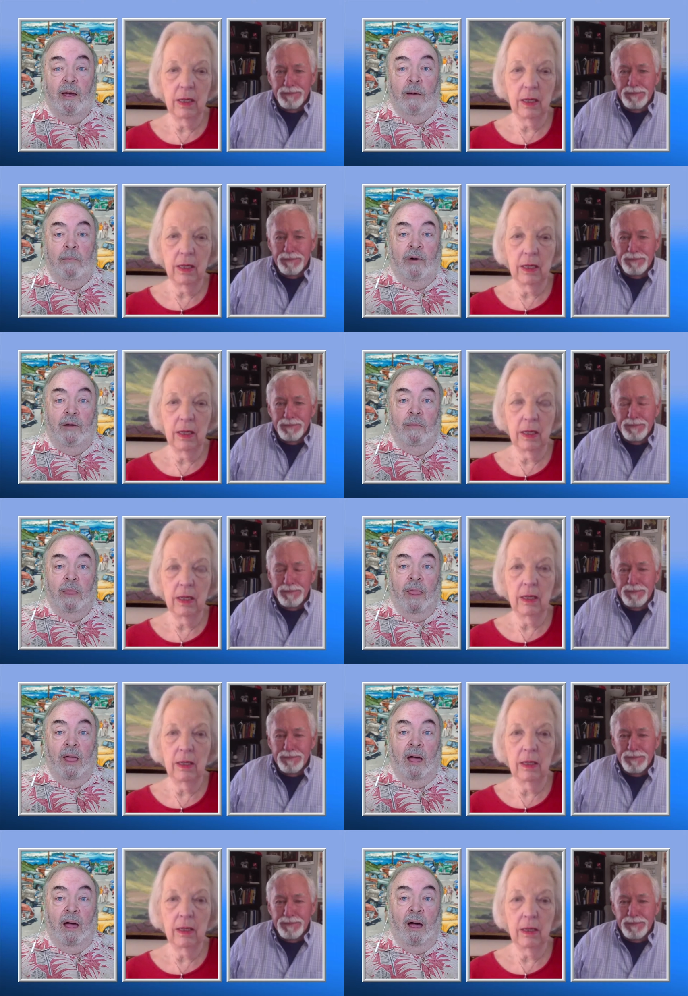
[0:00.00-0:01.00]
Speaker 1: but
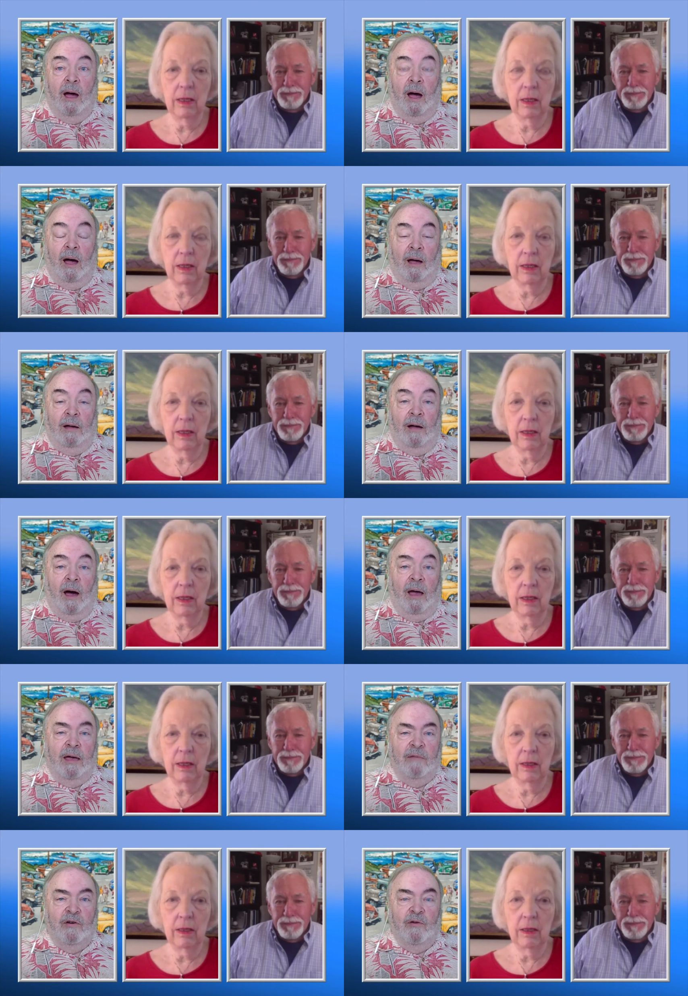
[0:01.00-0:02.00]
I
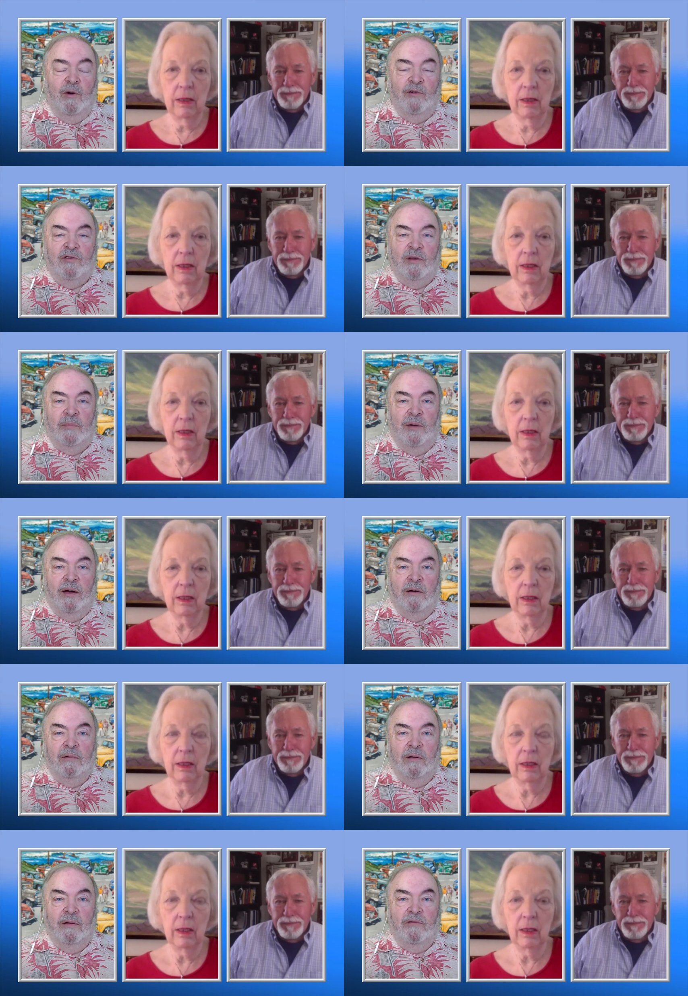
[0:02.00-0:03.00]
have a question about
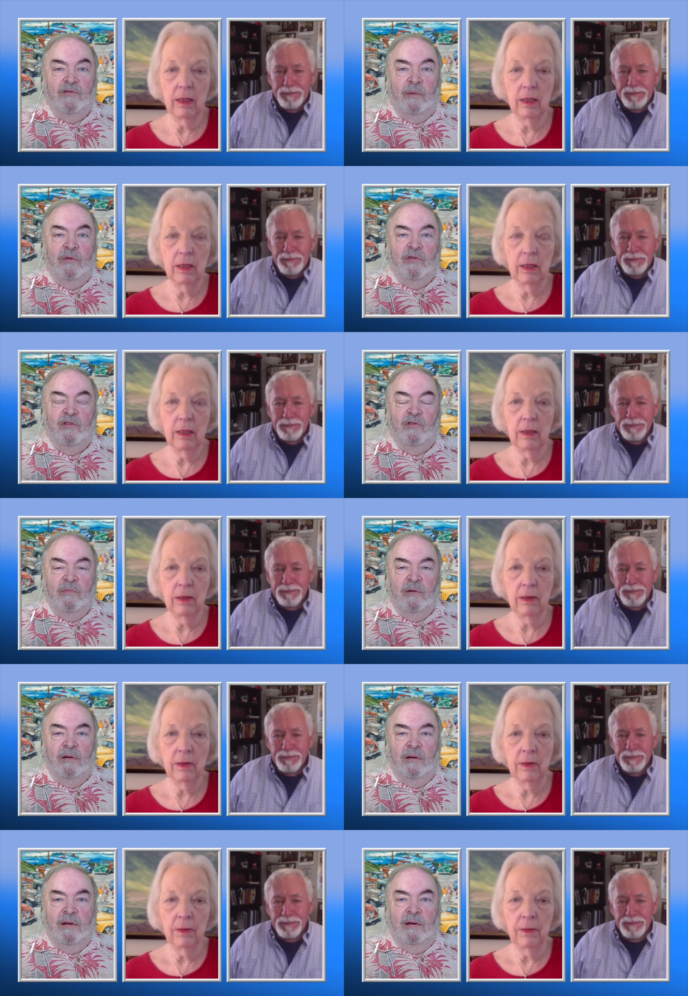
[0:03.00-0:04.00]
some of the
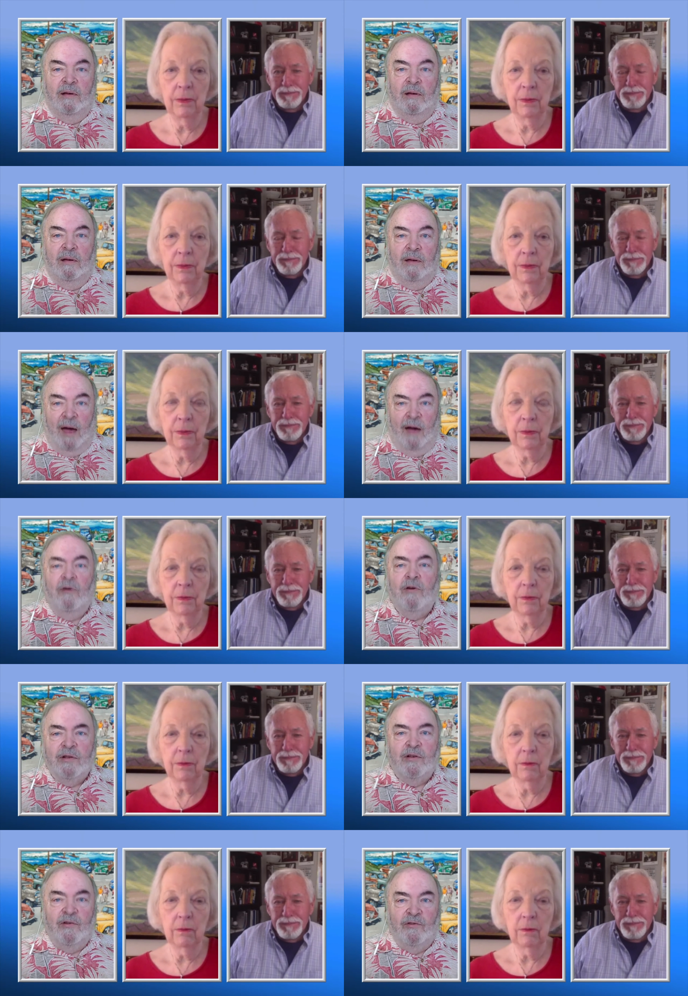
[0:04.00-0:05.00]

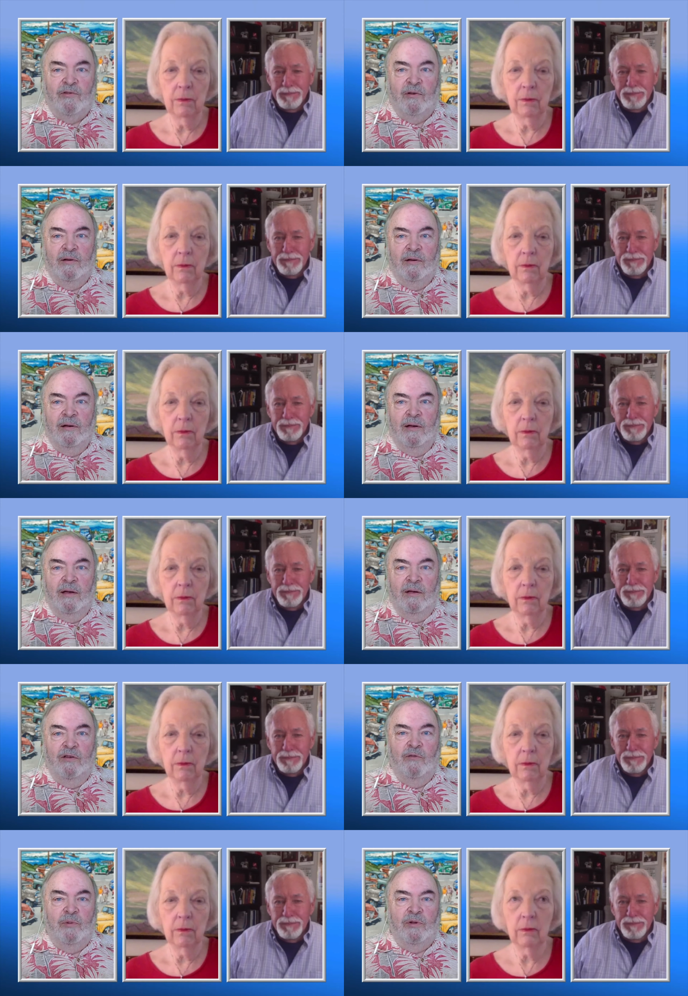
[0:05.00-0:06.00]
characters
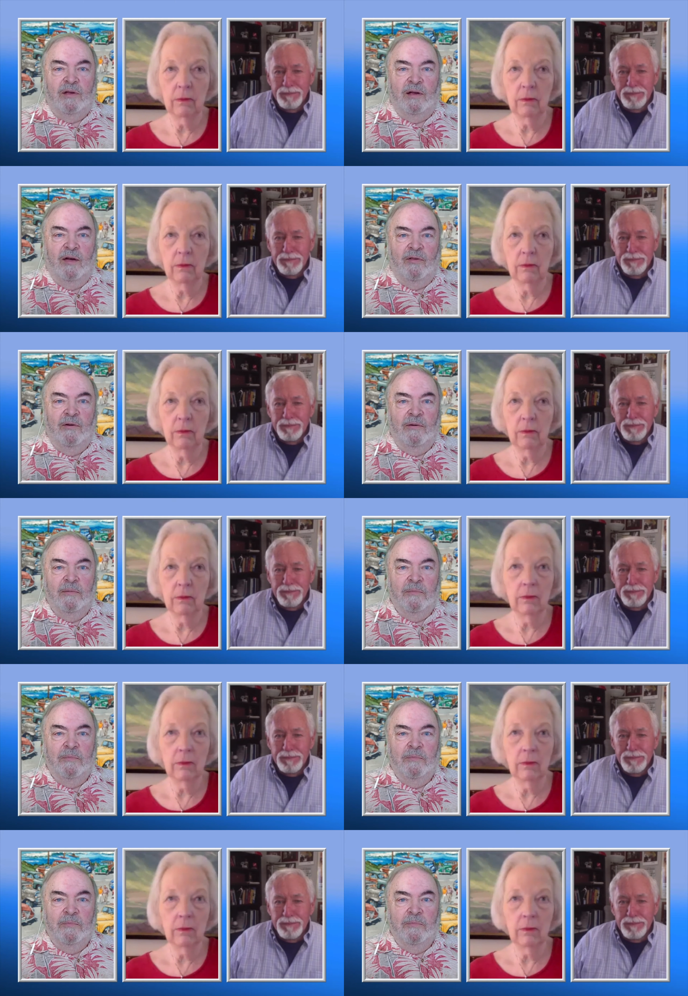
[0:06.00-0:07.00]
you've put
Speaker 2: together.
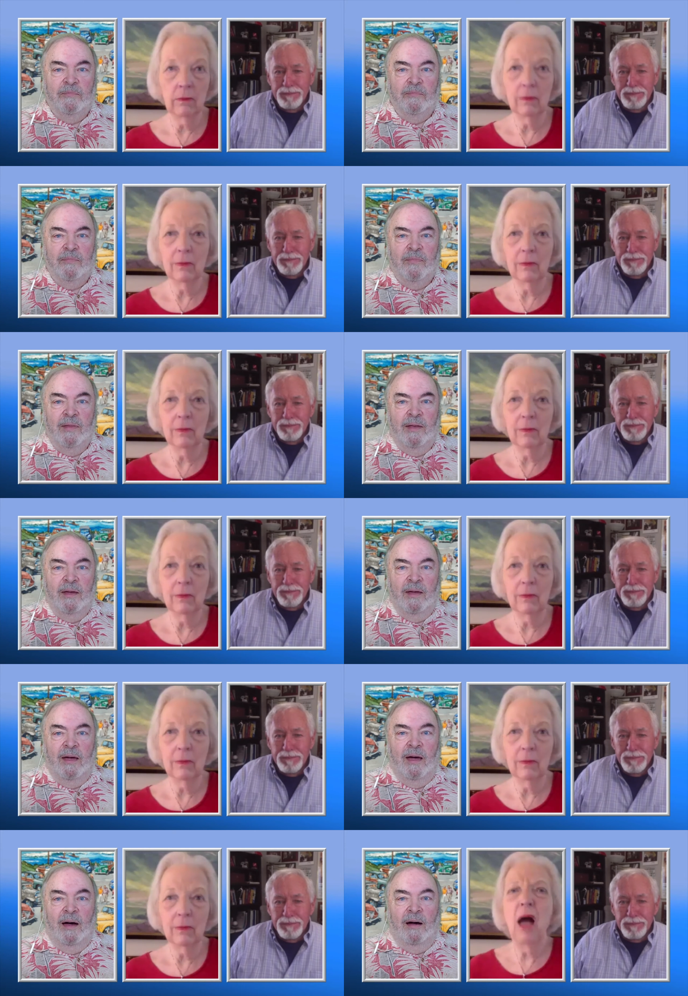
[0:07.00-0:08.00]

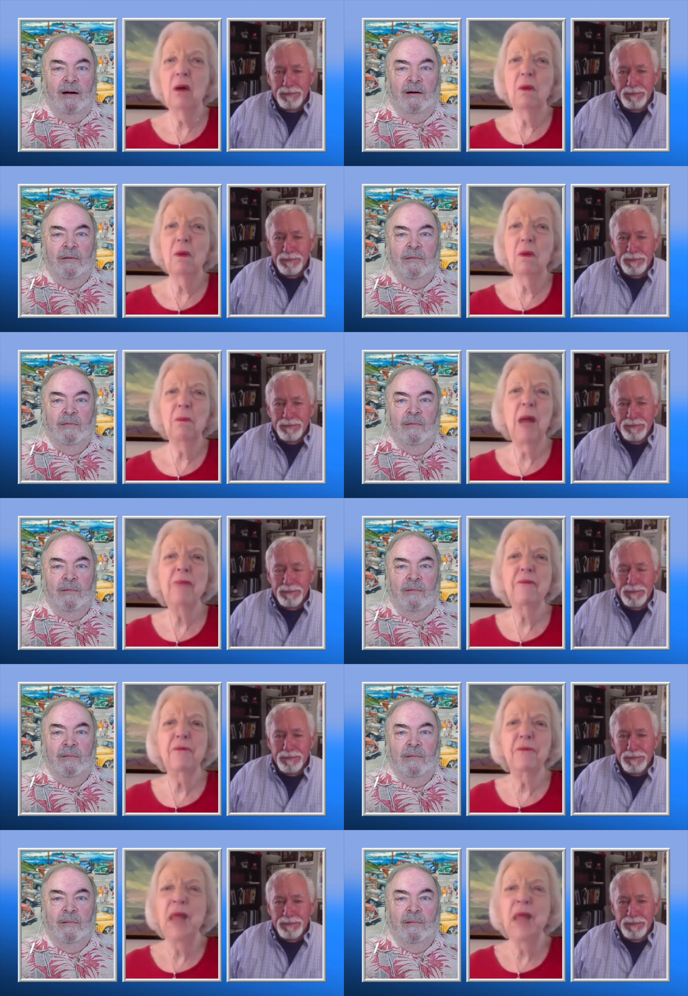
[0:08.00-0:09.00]
Uh, uh my,
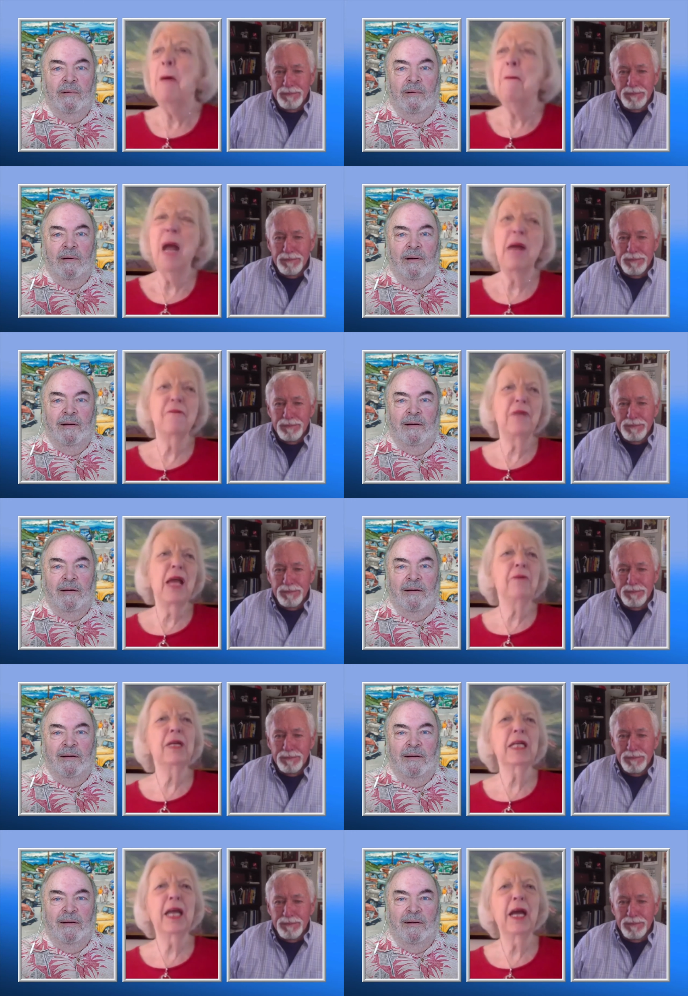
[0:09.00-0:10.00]
my,
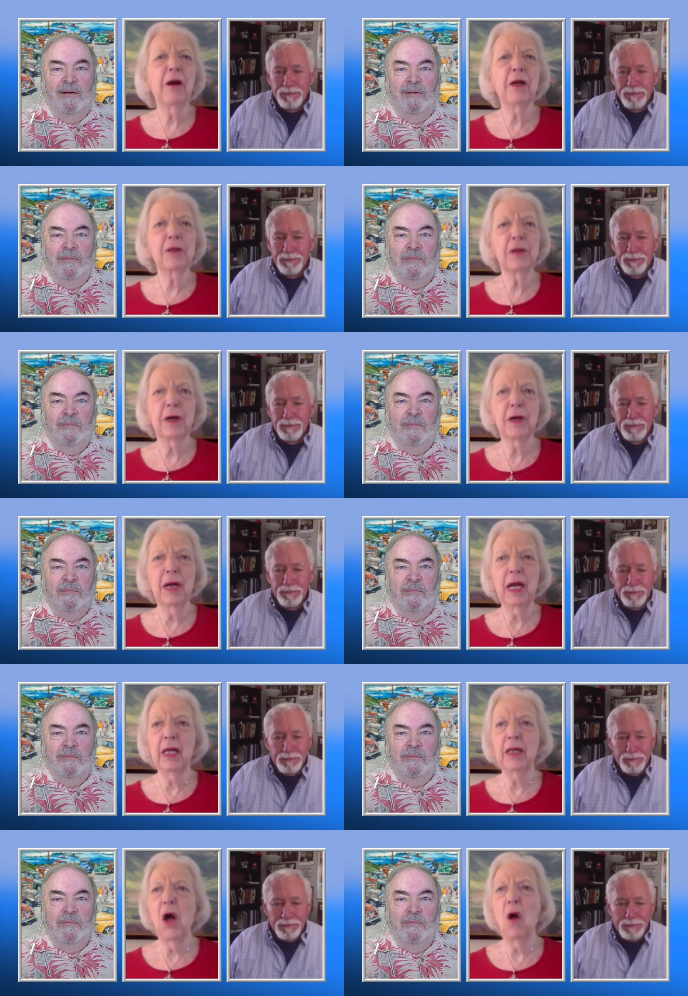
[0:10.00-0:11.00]
favorite character
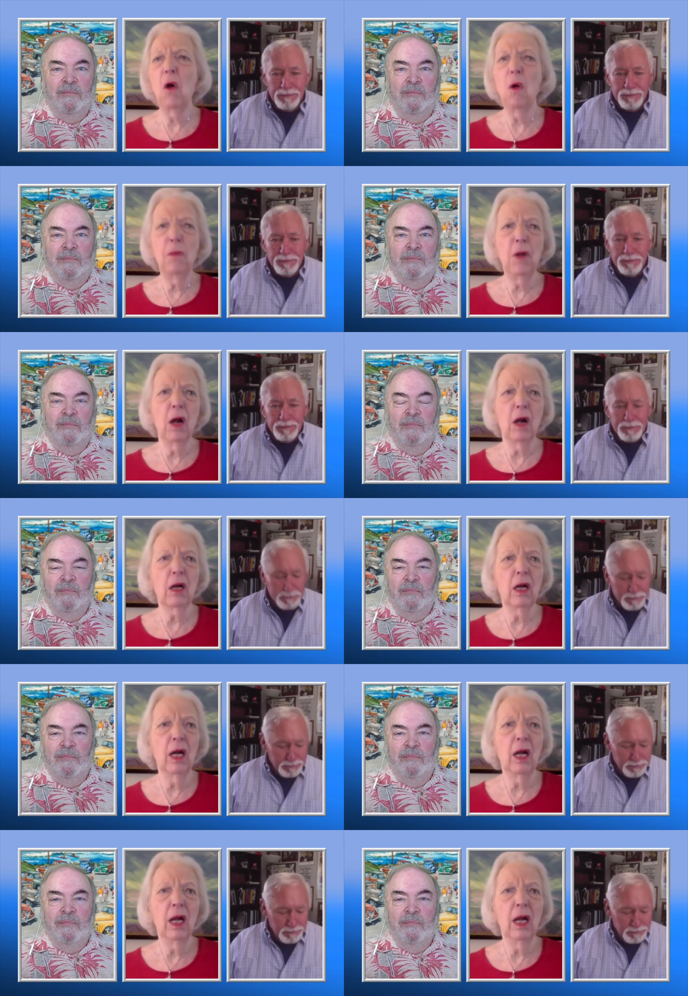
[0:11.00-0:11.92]
in the whole book